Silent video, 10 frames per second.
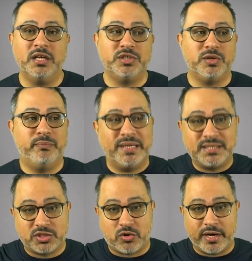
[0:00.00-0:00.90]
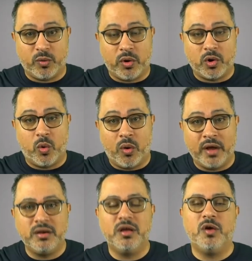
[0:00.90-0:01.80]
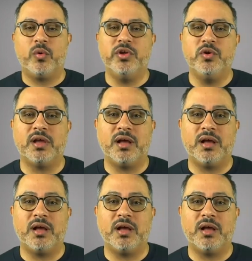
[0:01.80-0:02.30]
to Business Credit 101 where you can